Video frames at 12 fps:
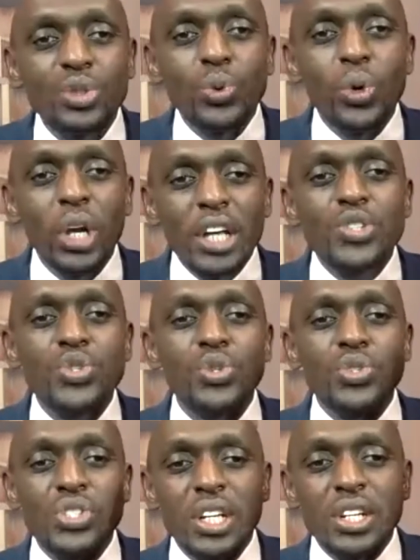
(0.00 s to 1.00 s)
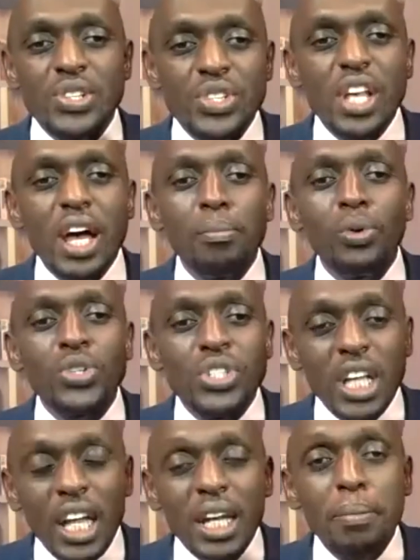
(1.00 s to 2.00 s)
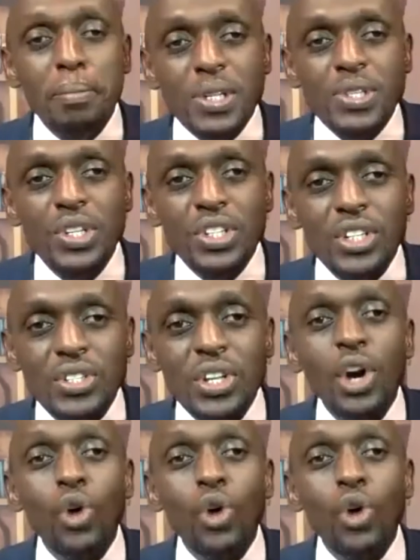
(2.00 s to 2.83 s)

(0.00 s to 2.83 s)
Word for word: to lessons and sermons and messages,